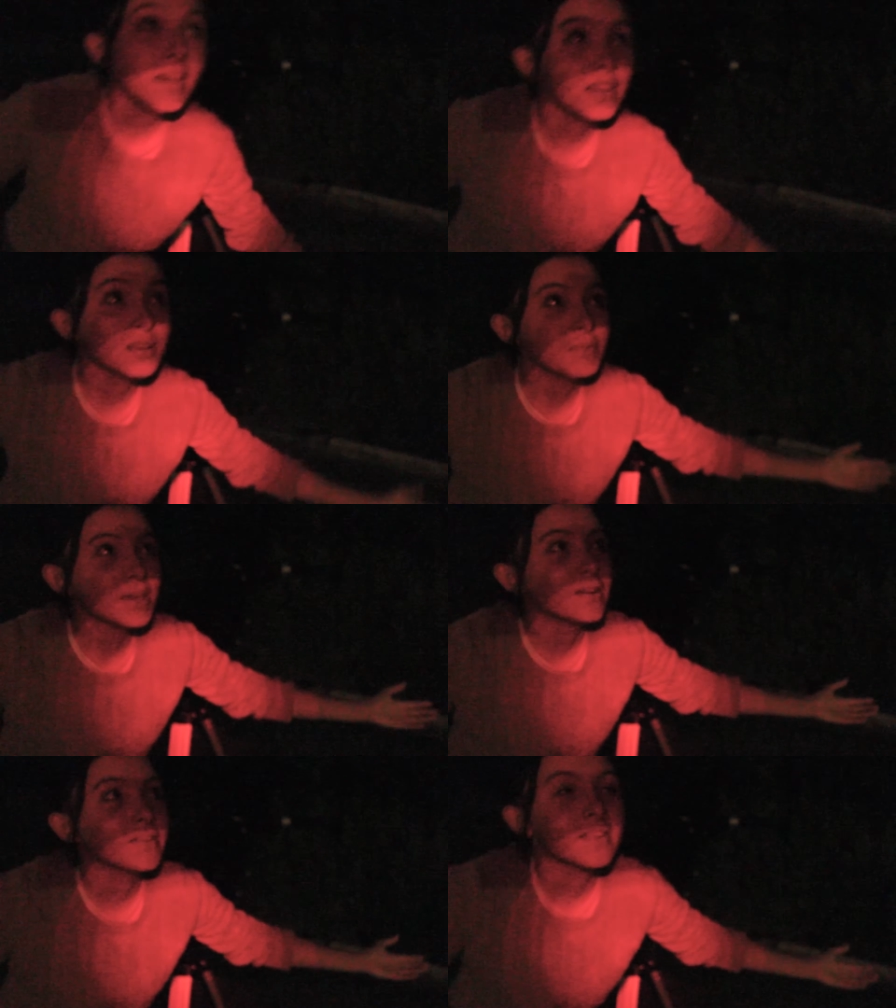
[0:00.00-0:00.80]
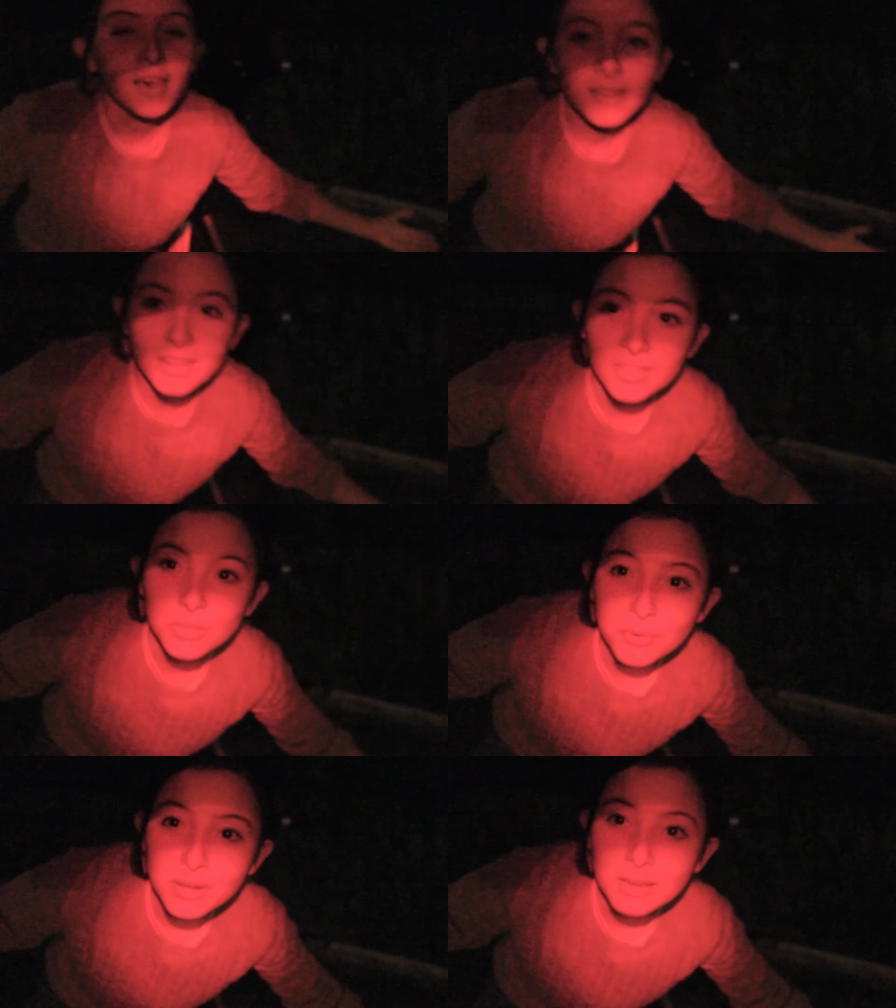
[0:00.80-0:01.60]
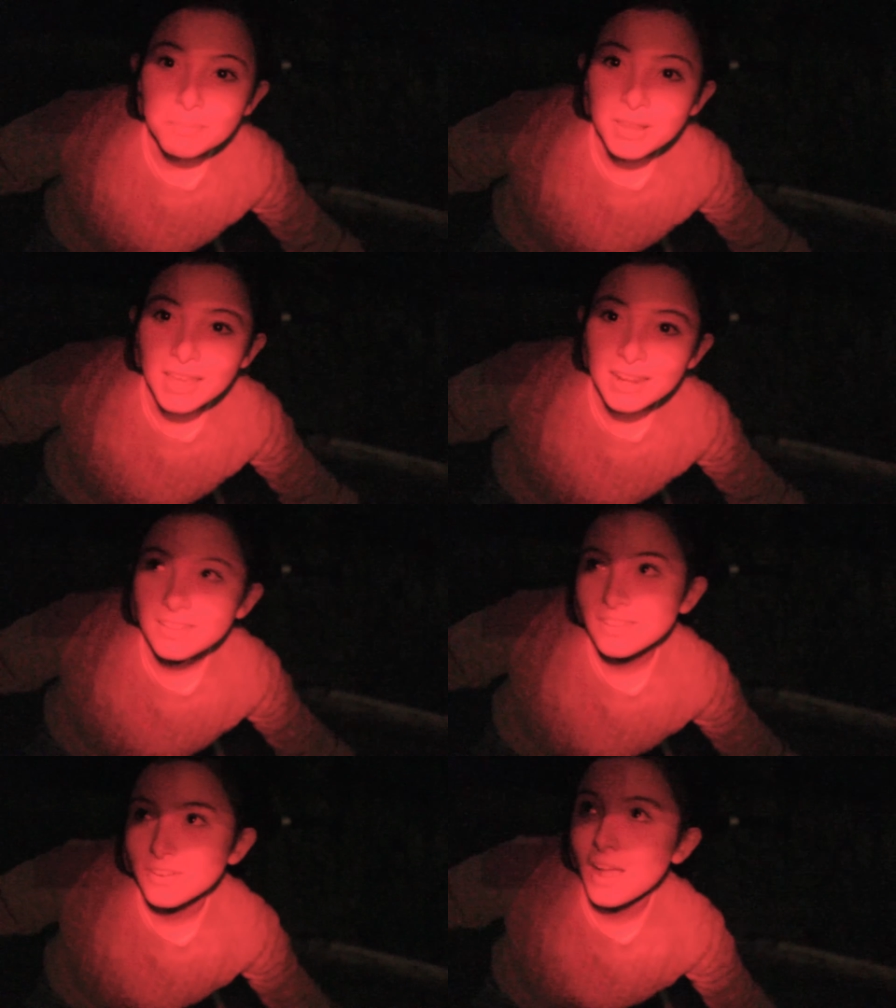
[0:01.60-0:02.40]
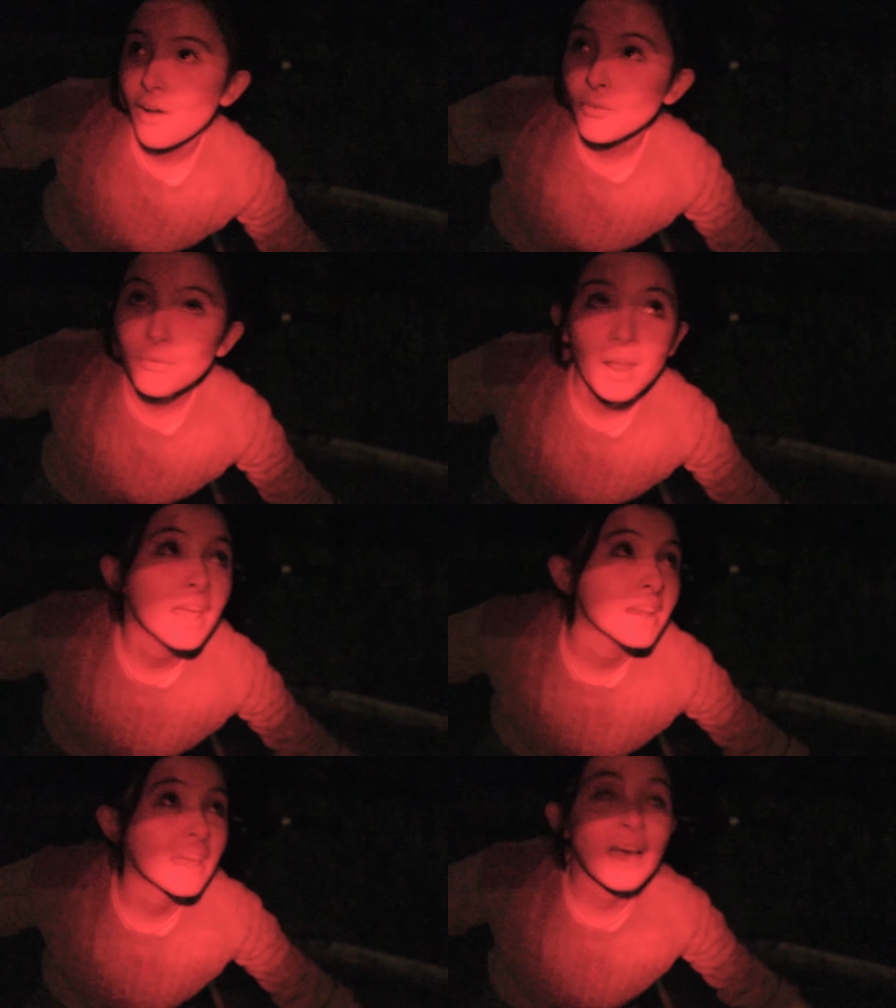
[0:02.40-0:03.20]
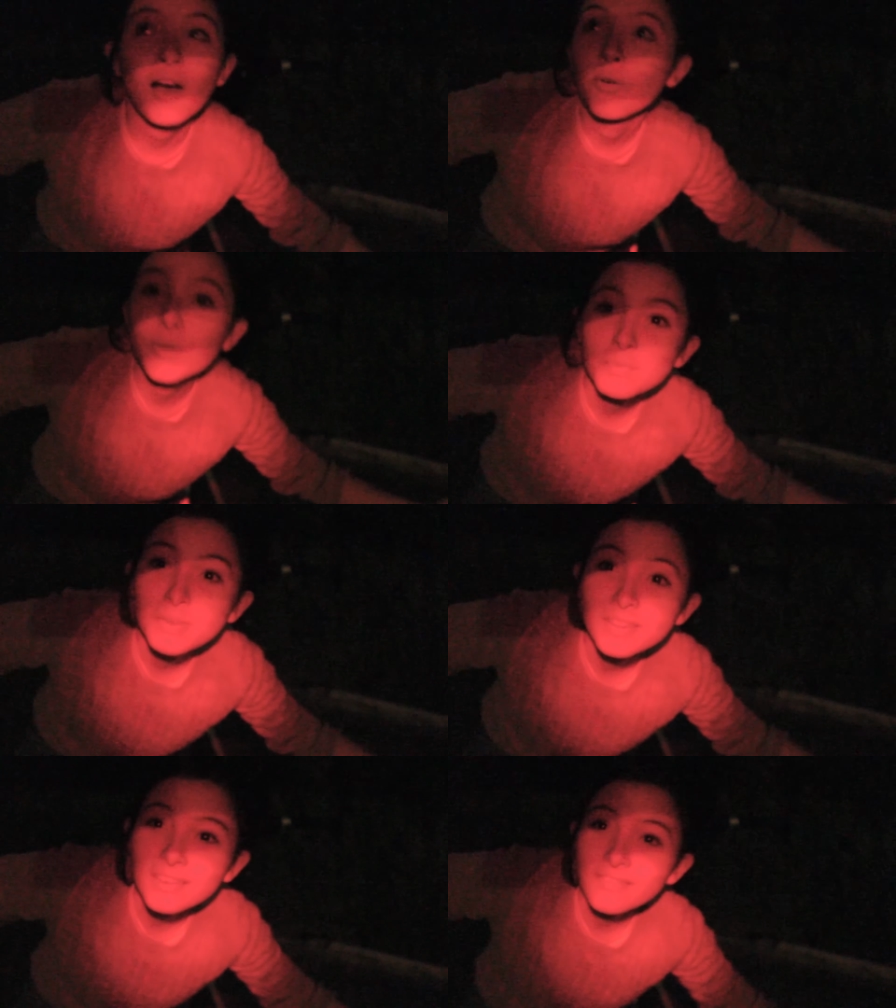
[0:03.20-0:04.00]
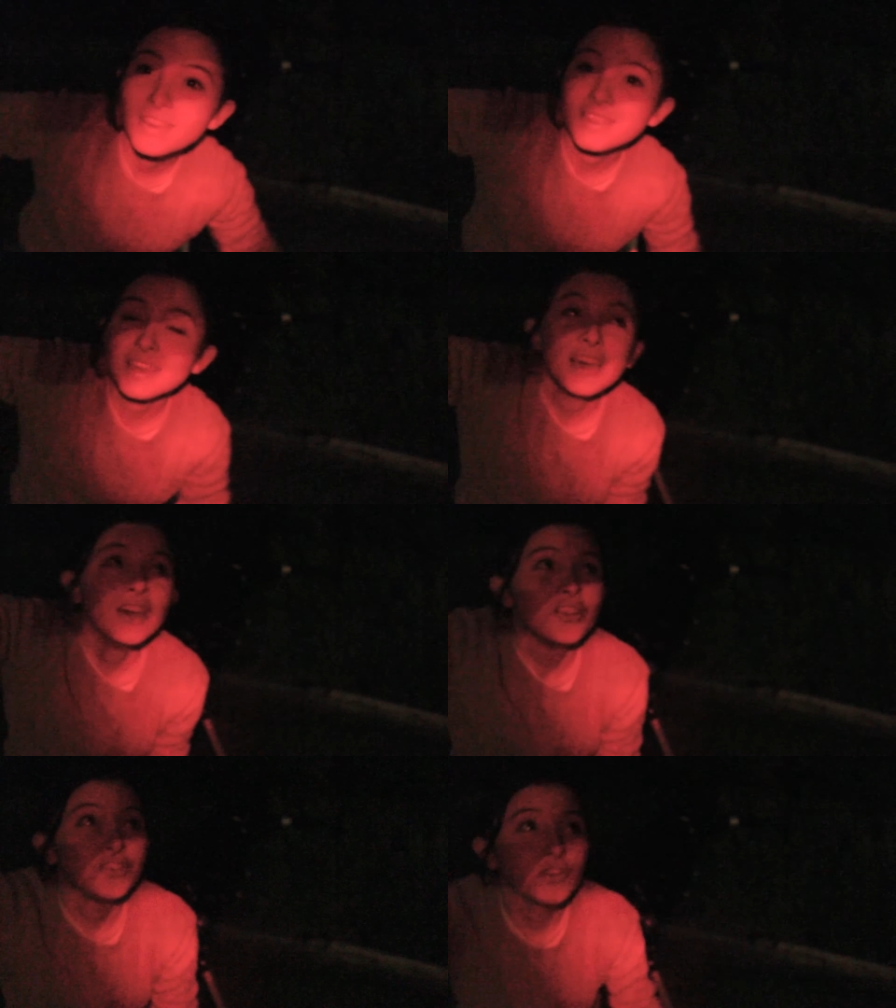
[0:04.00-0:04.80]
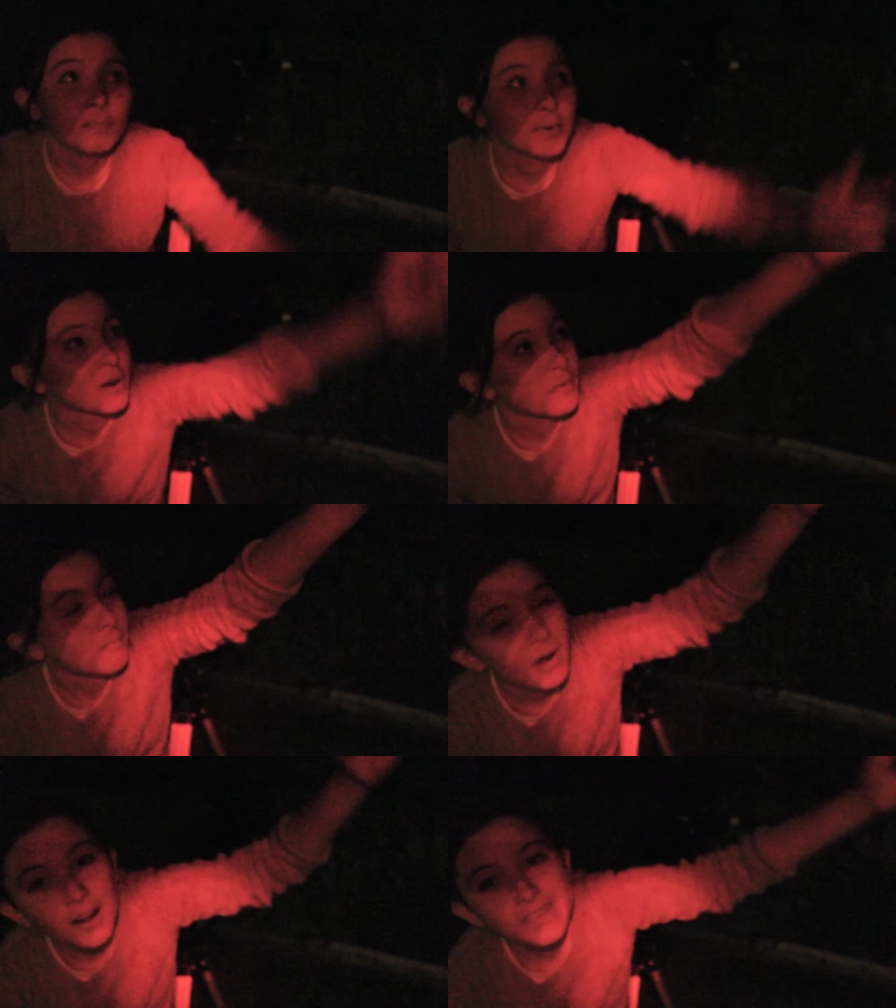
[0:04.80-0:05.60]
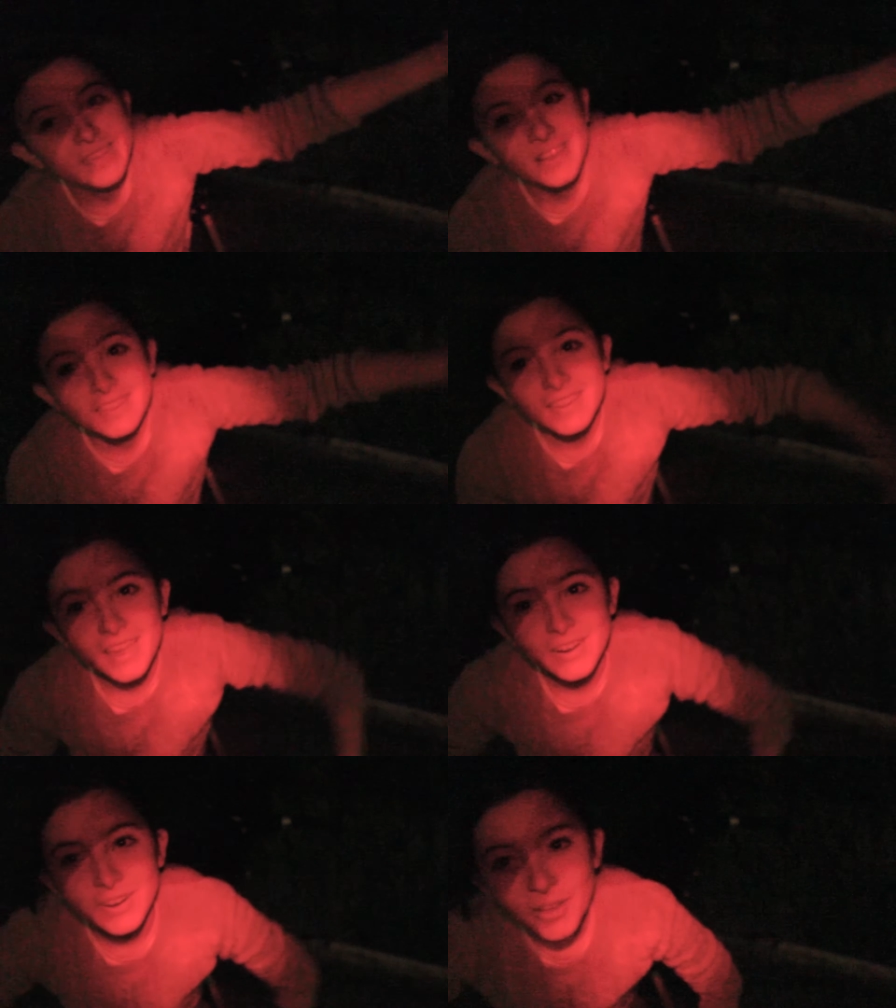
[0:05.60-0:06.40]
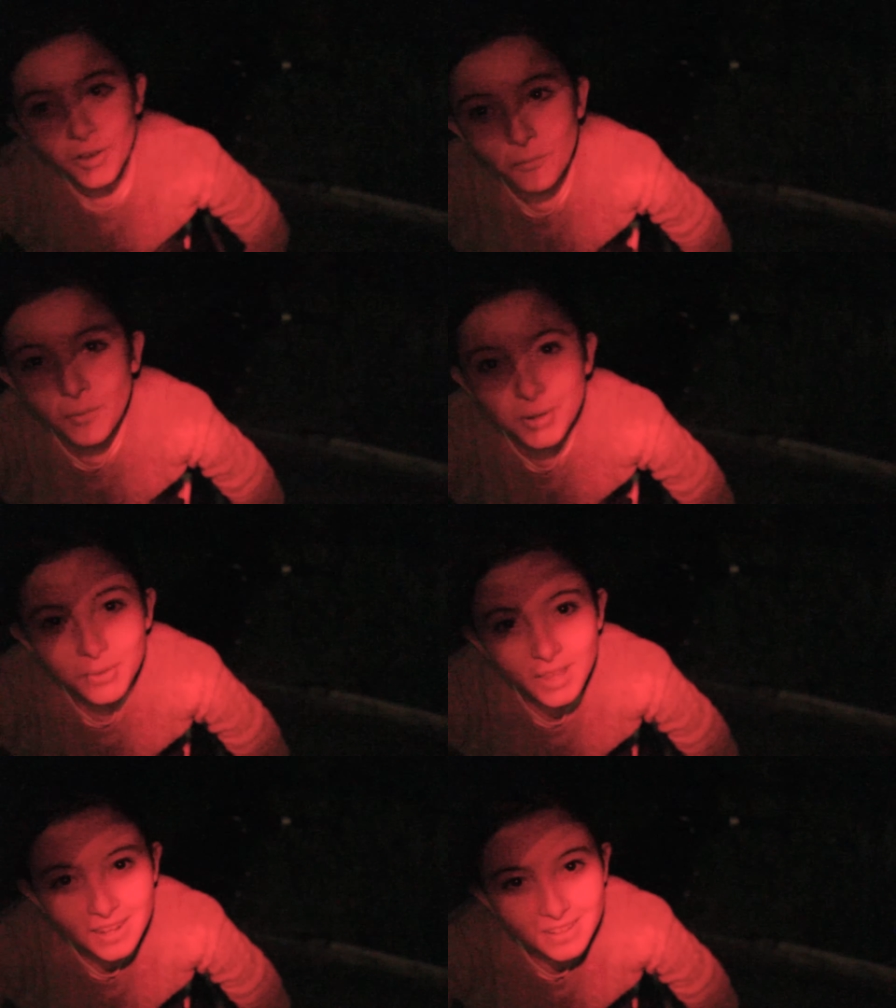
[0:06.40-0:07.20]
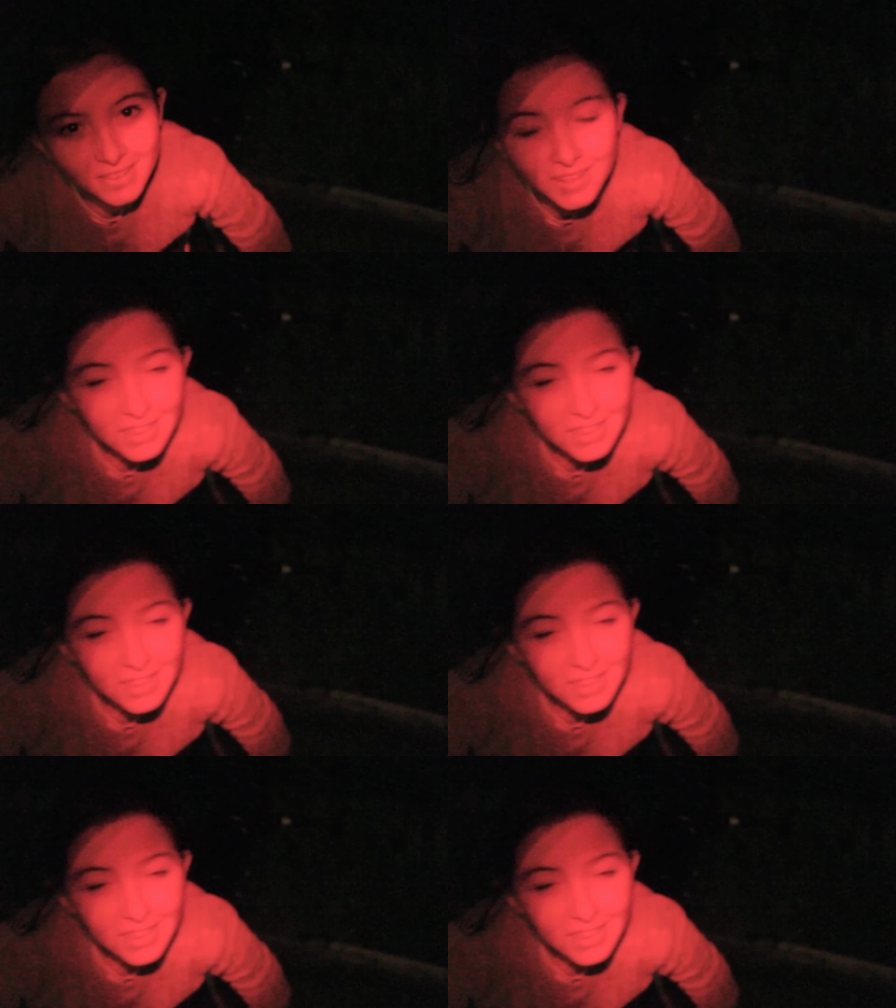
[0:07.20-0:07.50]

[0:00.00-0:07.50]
it appears that three planets are out right now specifically jupiter mars and saturn would you like to see